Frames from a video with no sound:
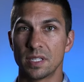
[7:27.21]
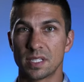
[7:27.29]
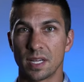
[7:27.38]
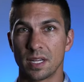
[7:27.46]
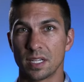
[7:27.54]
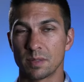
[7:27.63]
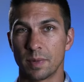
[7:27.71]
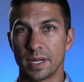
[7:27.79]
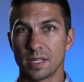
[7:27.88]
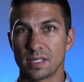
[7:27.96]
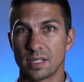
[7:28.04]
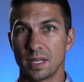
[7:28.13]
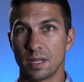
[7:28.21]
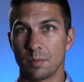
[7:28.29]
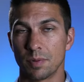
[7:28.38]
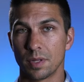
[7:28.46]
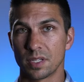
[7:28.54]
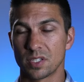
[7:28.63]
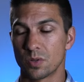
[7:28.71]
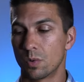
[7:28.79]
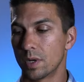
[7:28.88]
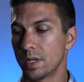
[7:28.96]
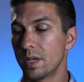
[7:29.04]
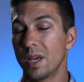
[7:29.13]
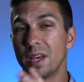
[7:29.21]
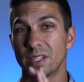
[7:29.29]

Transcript: settings, minus 10 and plus 20.